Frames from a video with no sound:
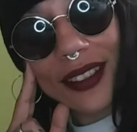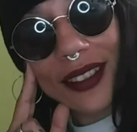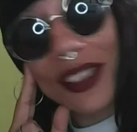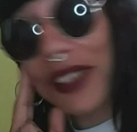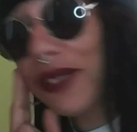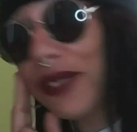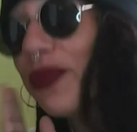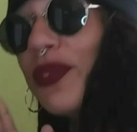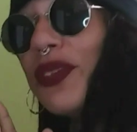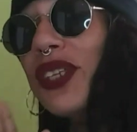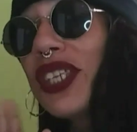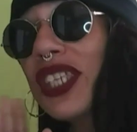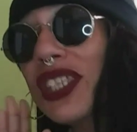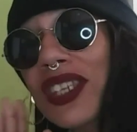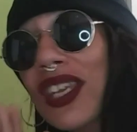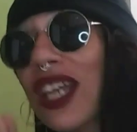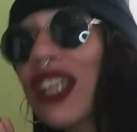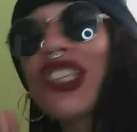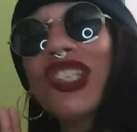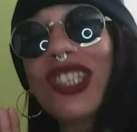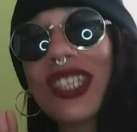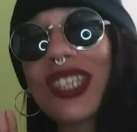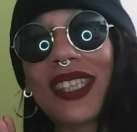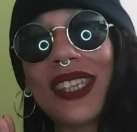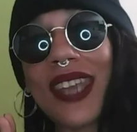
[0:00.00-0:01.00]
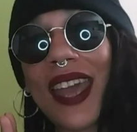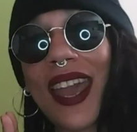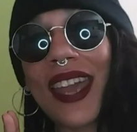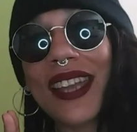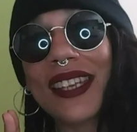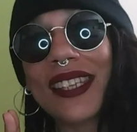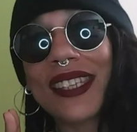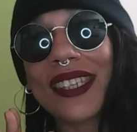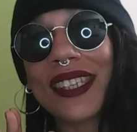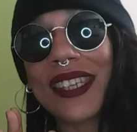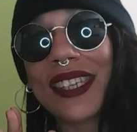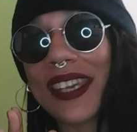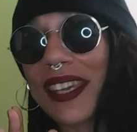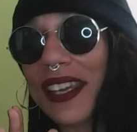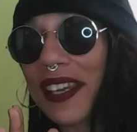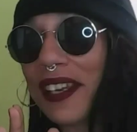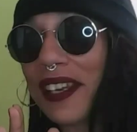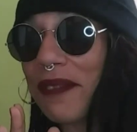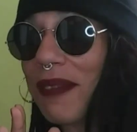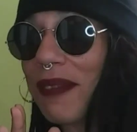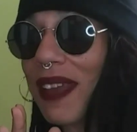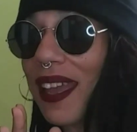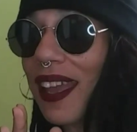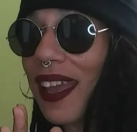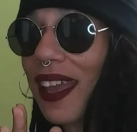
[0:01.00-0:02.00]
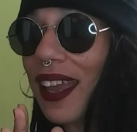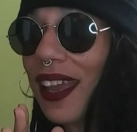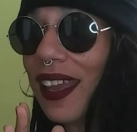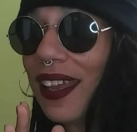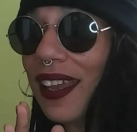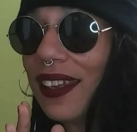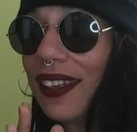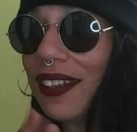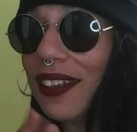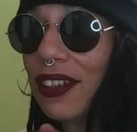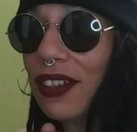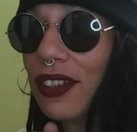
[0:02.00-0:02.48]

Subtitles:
was such a sad scene, man.